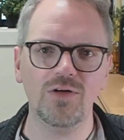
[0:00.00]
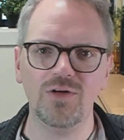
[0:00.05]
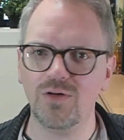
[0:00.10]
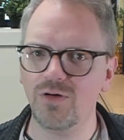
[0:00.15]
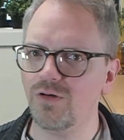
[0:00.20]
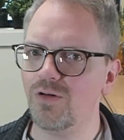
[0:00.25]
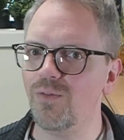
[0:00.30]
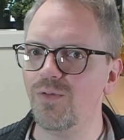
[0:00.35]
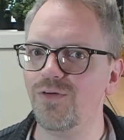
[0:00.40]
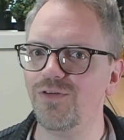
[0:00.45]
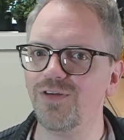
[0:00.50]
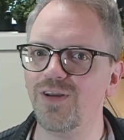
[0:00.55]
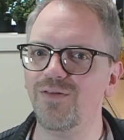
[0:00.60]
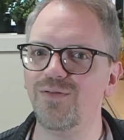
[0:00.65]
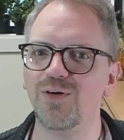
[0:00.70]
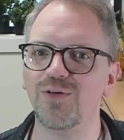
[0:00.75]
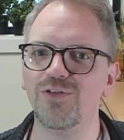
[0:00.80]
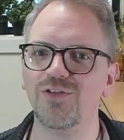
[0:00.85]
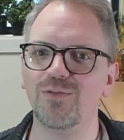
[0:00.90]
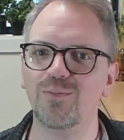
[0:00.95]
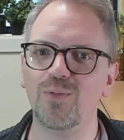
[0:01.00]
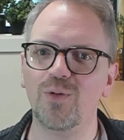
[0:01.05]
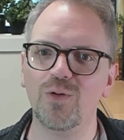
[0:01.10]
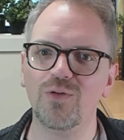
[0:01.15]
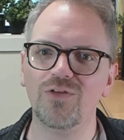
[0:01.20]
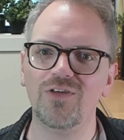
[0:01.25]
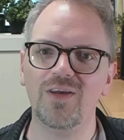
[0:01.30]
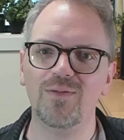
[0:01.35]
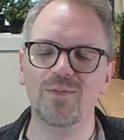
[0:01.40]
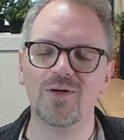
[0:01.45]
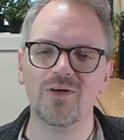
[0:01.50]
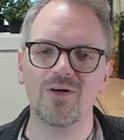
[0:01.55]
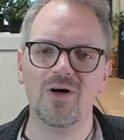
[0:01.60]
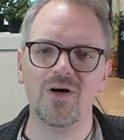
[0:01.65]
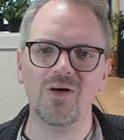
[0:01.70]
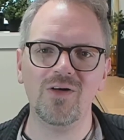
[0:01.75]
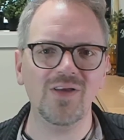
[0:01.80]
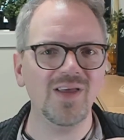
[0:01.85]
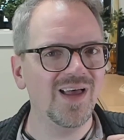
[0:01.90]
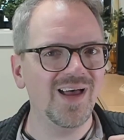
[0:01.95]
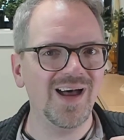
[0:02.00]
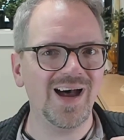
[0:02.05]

you can always give our support team a call.